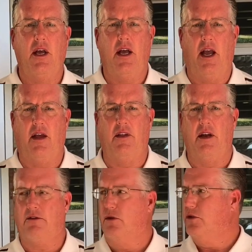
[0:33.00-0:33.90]
And
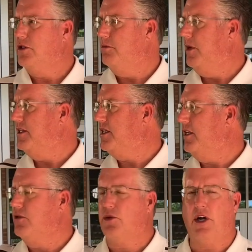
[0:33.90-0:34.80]
then, of course, the bus
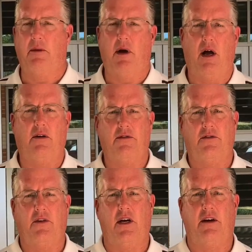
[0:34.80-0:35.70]
kids will come off
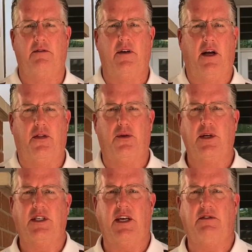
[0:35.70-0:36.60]
of
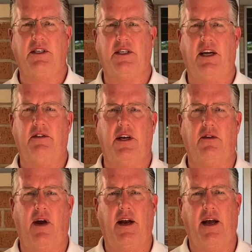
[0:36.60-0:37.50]
377,
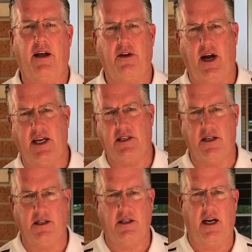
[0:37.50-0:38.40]
and right now they're
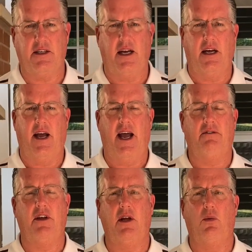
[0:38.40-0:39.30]
asking us not to
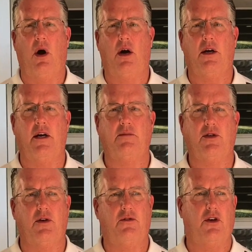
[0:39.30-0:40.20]
have any walk-up.
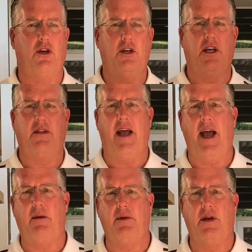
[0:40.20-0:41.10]
So if you could get in the
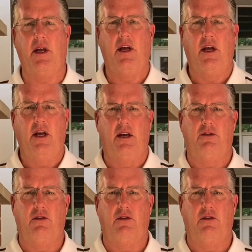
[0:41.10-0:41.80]
habit of